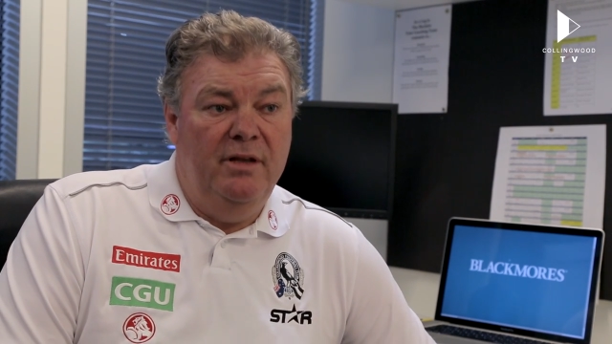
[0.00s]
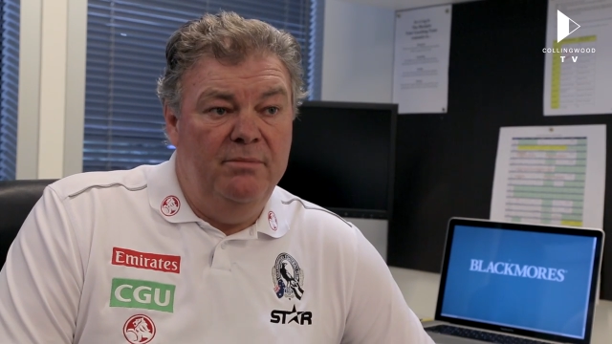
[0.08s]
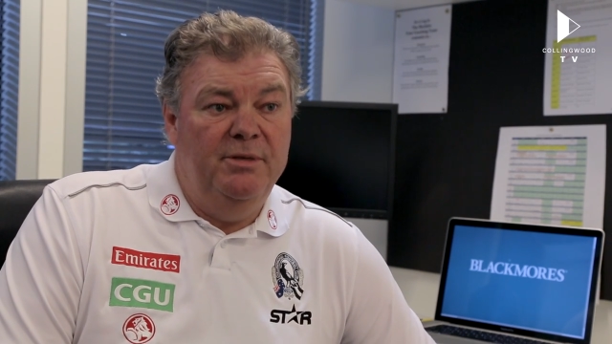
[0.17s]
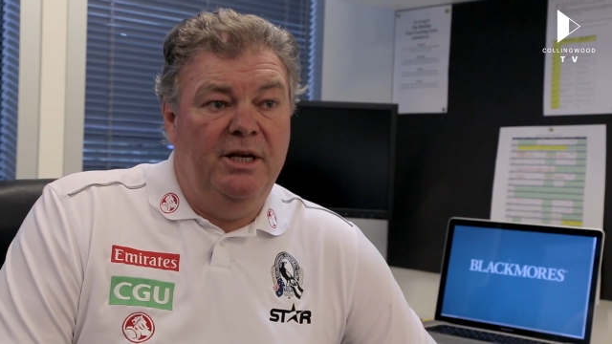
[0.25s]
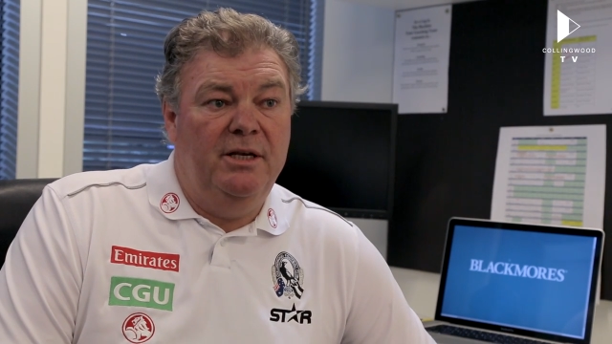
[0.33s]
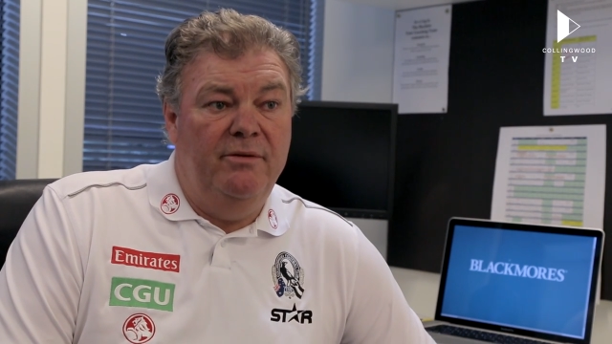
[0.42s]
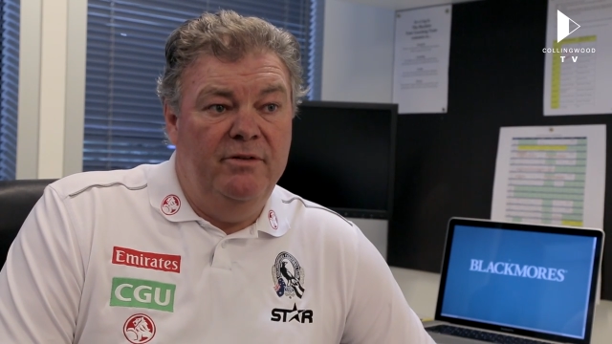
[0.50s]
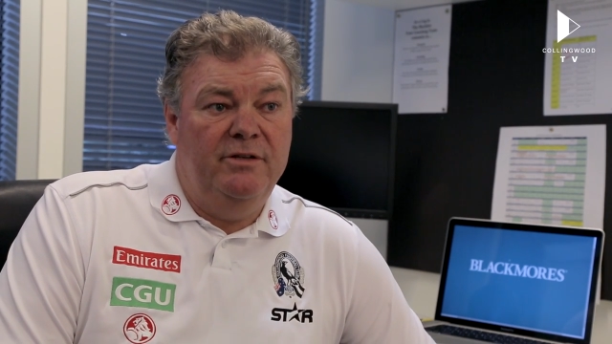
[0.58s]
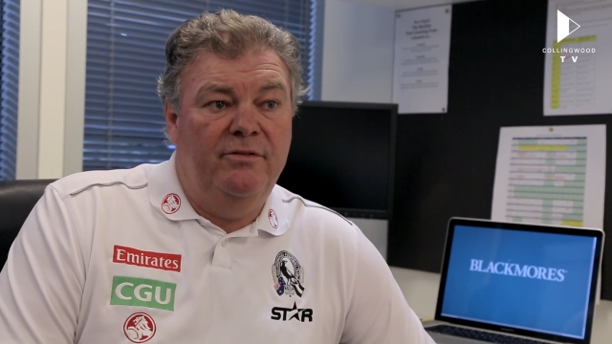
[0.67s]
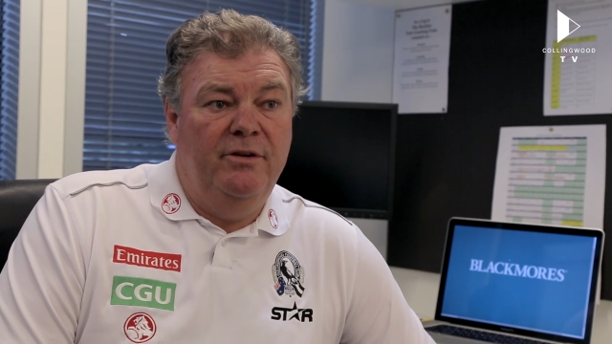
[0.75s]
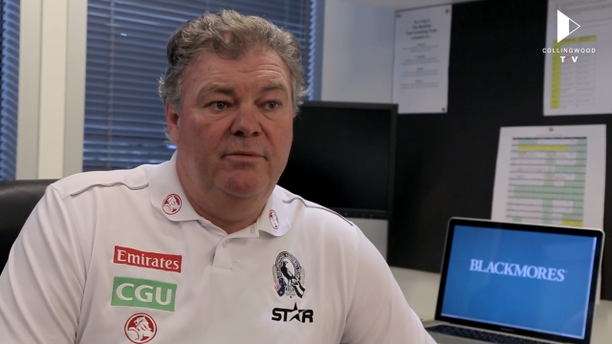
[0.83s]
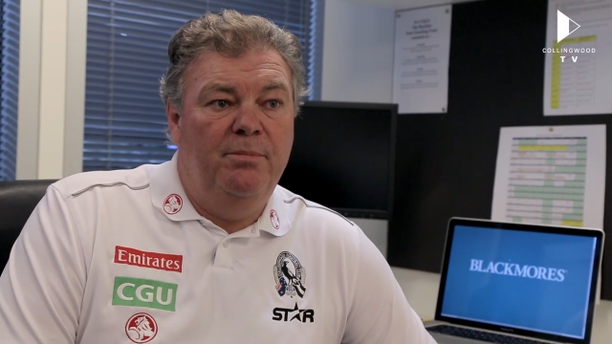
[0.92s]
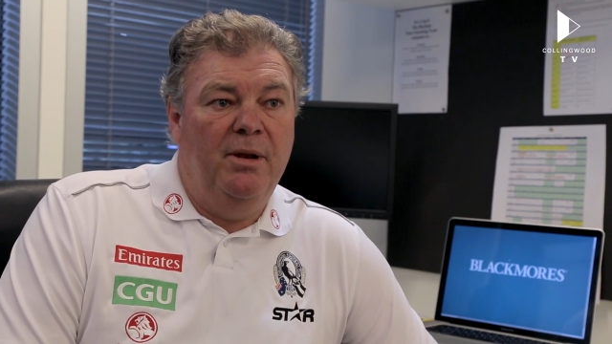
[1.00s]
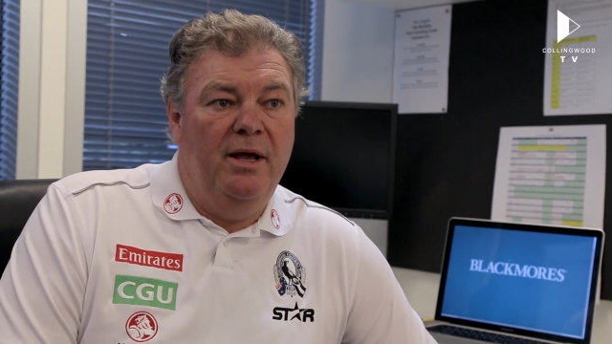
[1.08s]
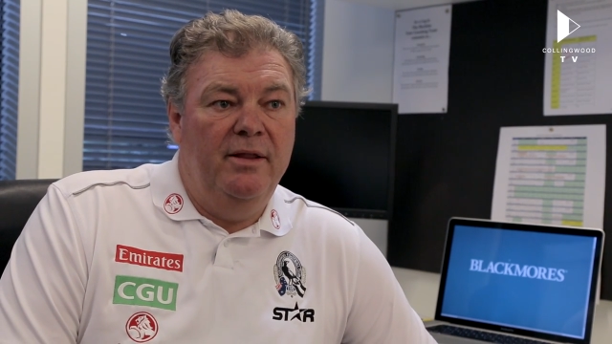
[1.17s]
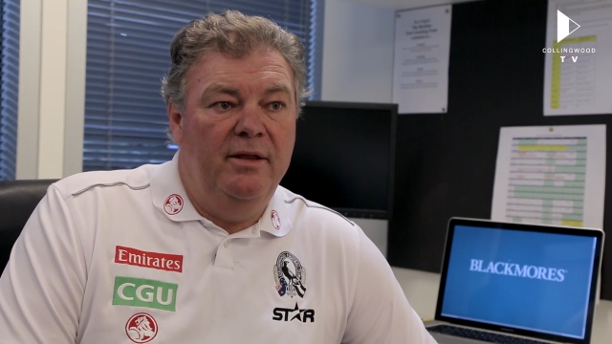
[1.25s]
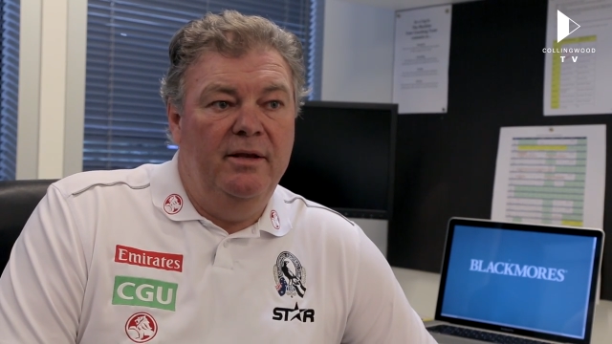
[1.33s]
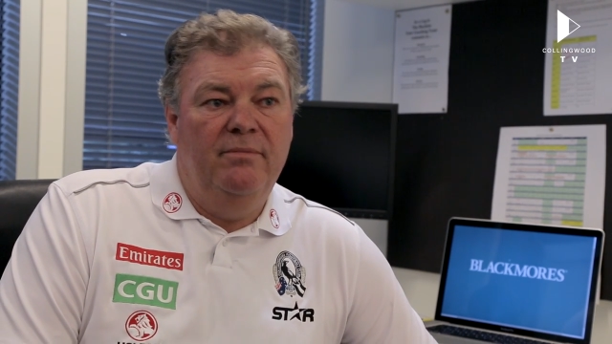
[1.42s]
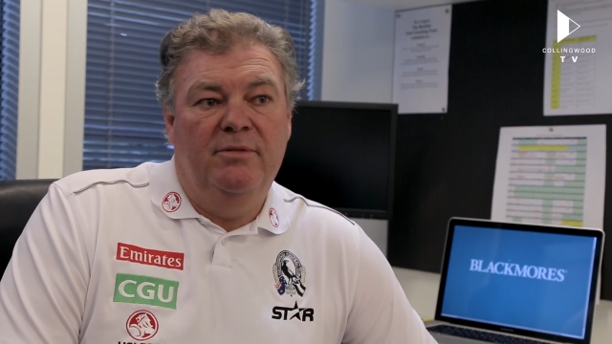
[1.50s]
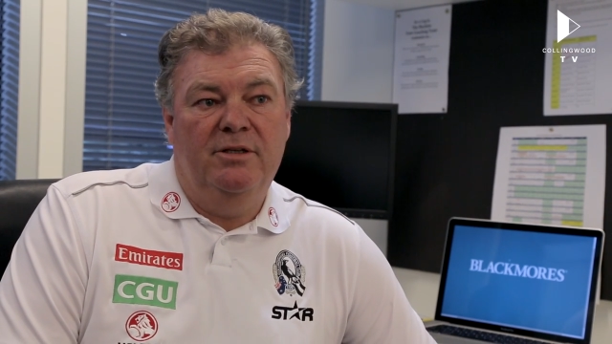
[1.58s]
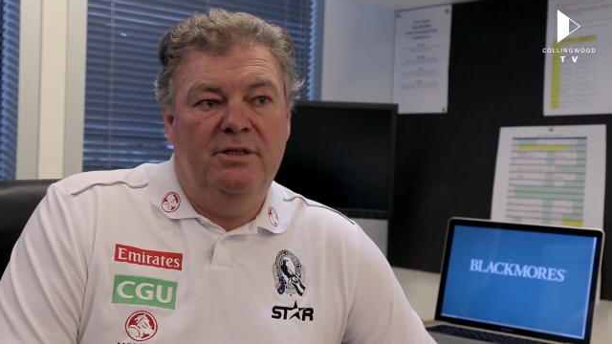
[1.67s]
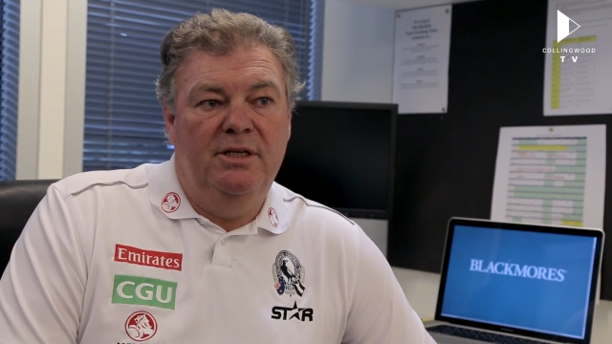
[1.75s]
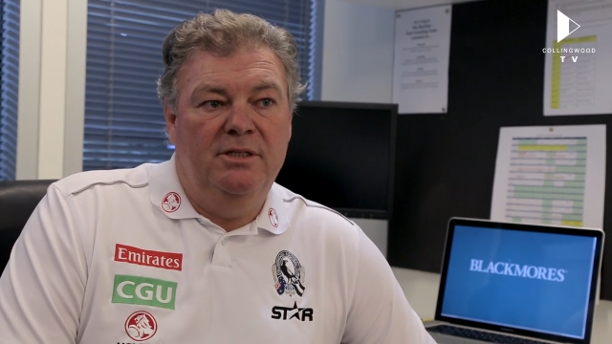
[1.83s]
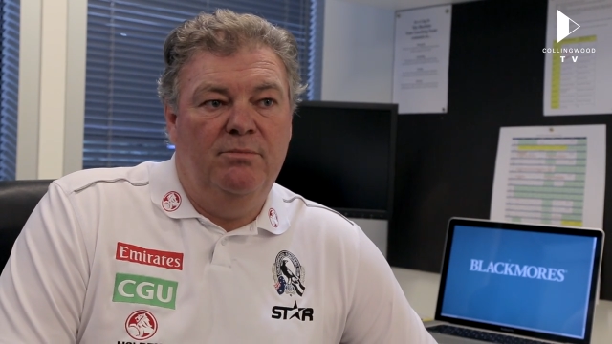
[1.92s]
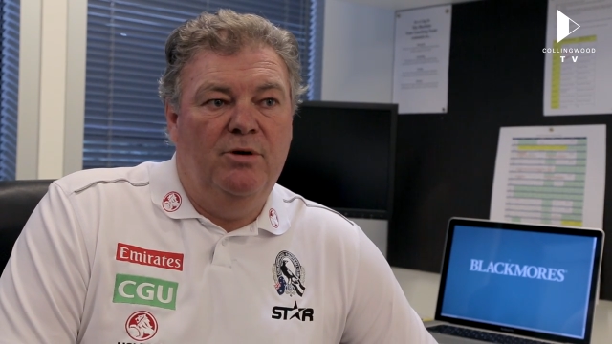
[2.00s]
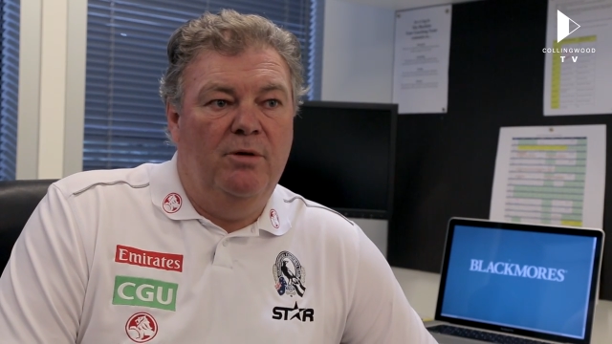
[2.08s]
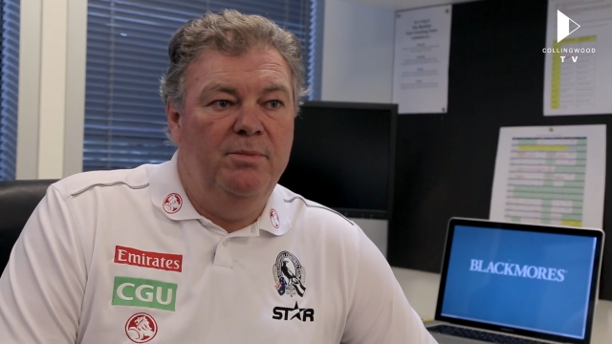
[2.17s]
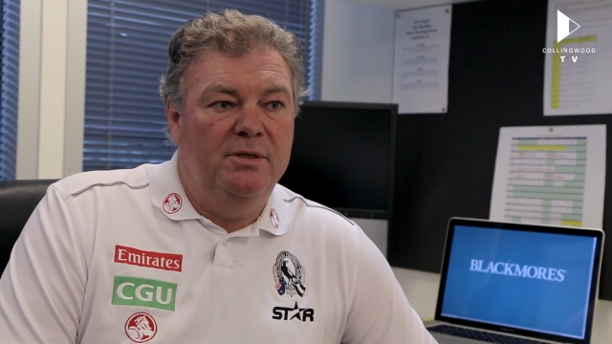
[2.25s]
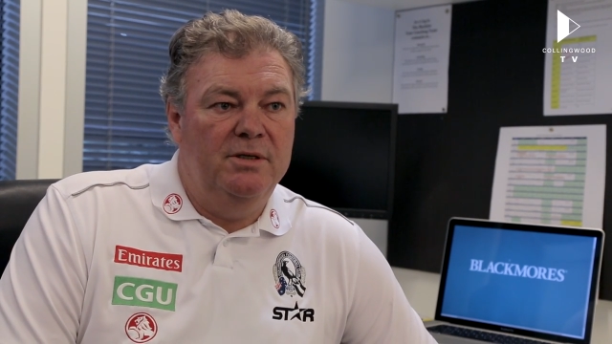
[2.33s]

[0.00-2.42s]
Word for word: The objective is for him to play the, the season proper,